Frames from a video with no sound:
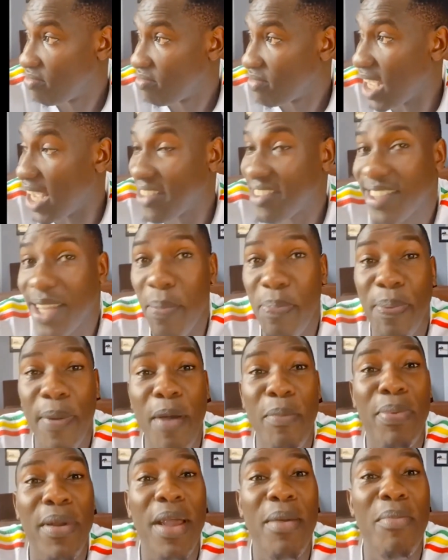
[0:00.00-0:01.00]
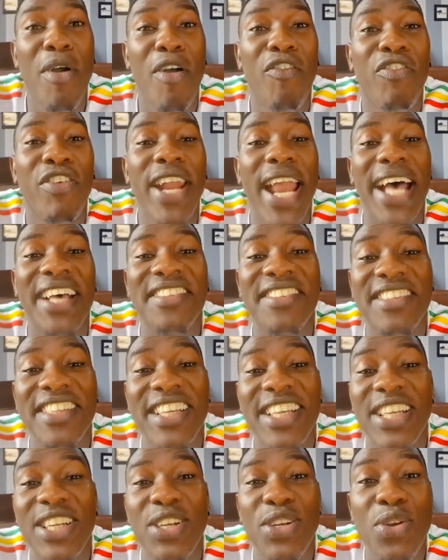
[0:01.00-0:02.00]
That's a problem of
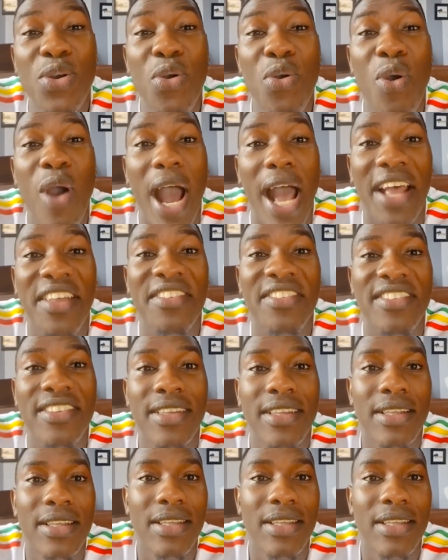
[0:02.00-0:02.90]
nothing doers.